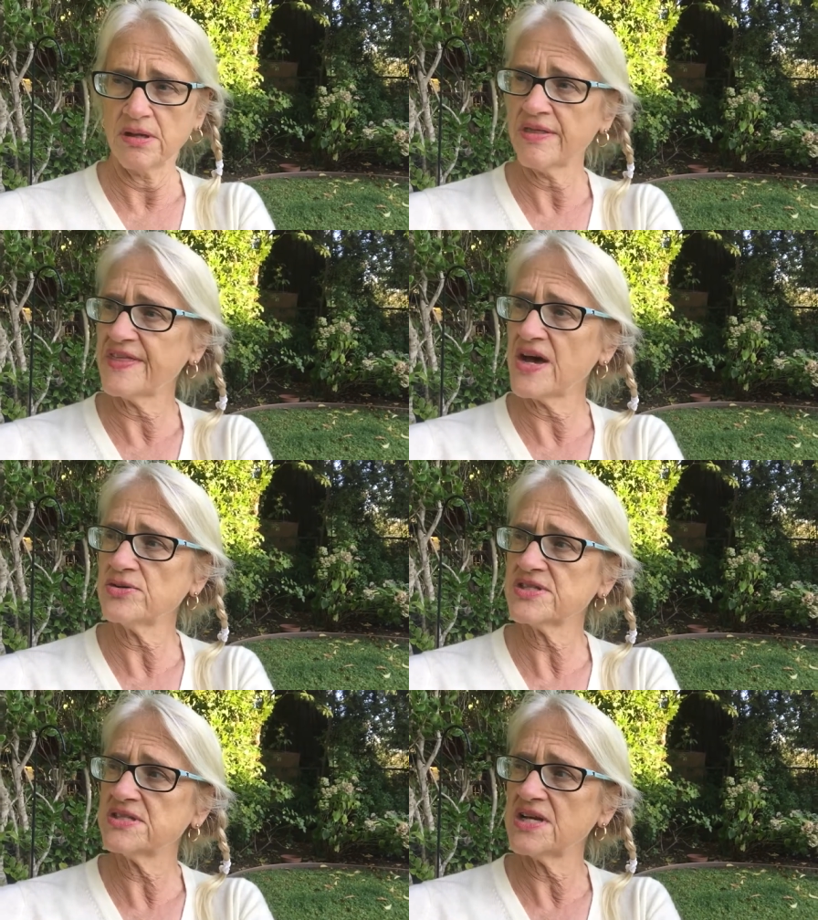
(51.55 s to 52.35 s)
A
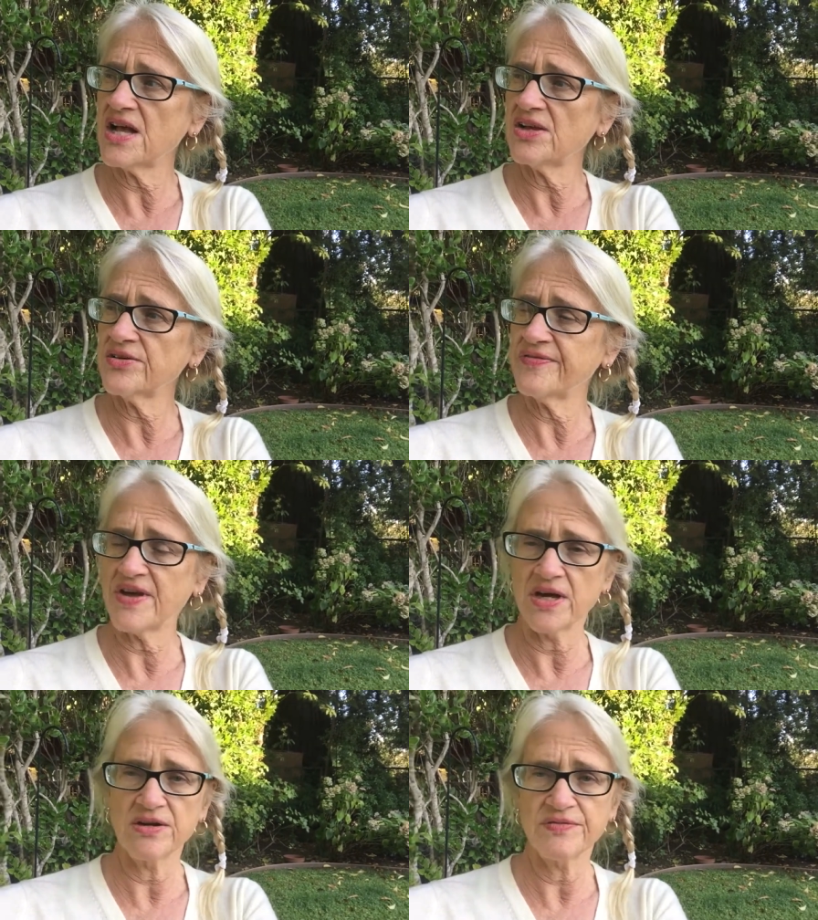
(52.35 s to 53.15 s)
$1,000
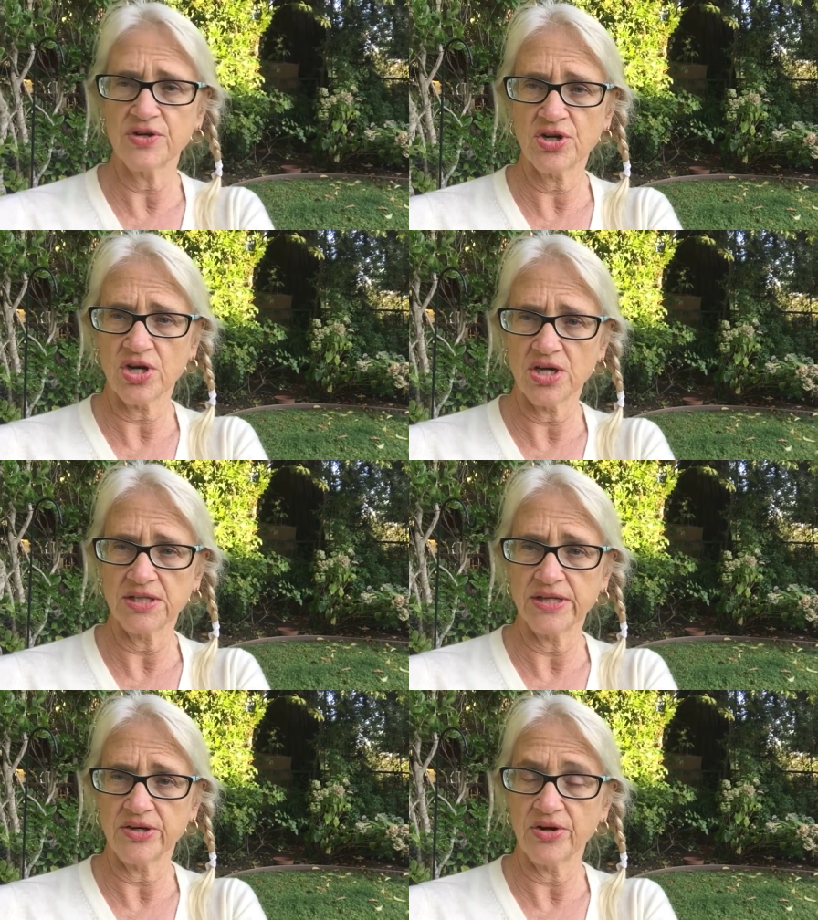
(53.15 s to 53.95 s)
fine if you're
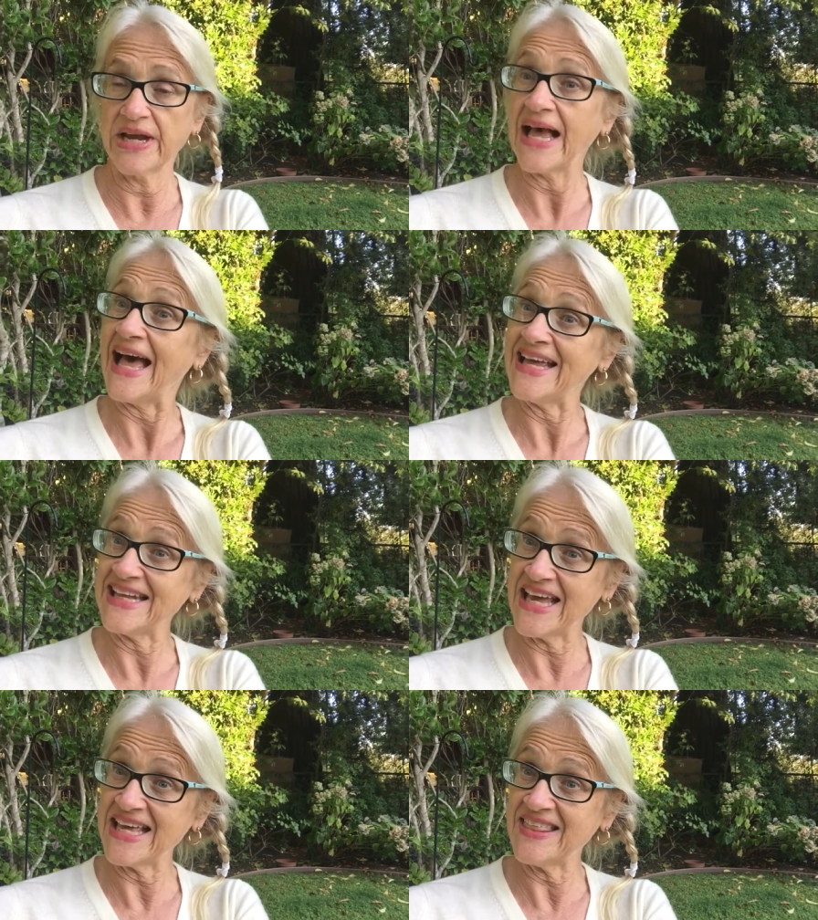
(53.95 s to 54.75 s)
caught littering. I
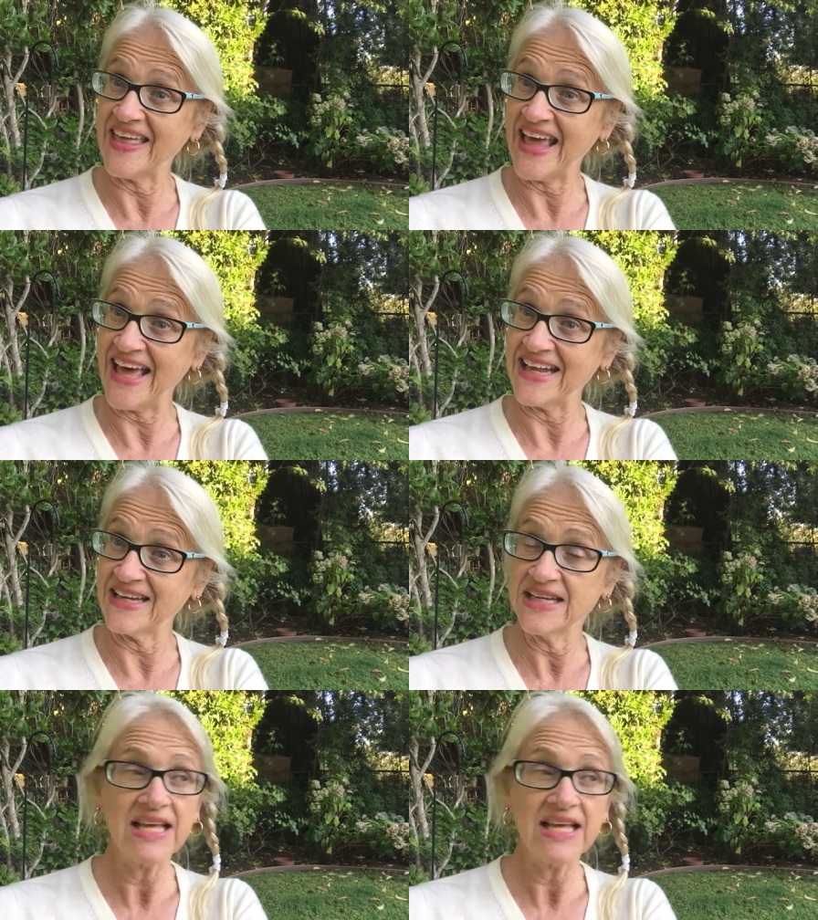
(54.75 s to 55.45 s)
like that.